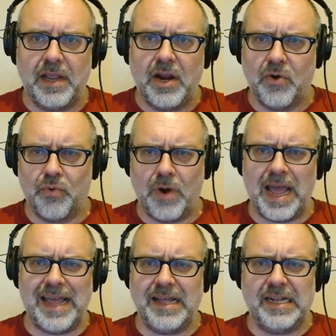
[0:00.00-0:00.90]

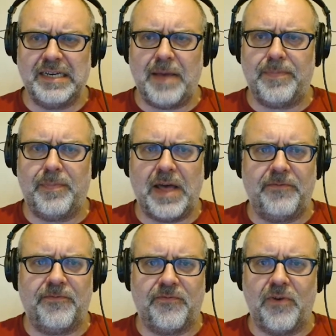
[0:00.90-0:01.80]
riled up by
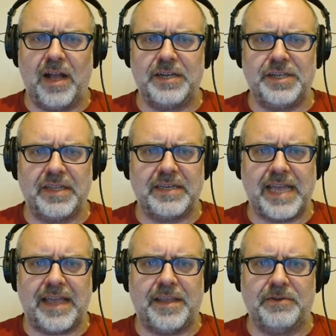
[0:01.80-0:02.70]
fraudulent
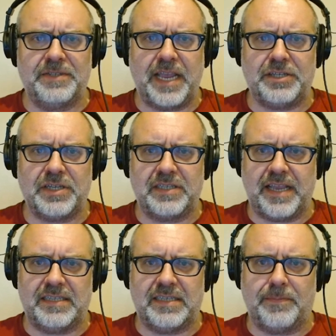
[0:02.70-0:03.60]
accusations
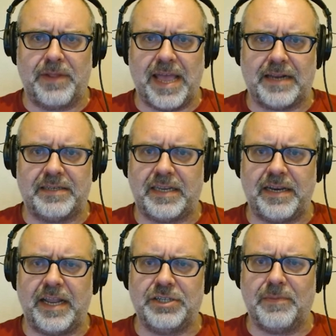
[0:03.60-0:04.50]
against a black
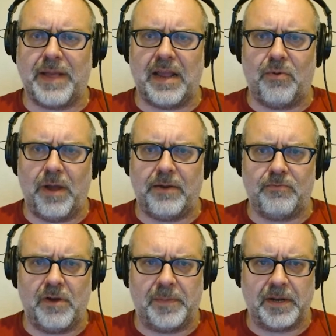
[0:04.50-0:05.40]
teenager by a white
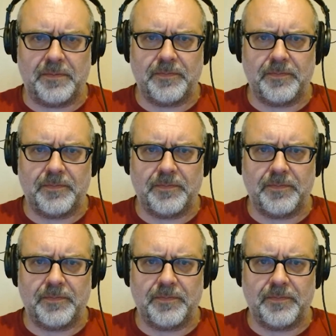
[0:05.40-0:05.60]
woman.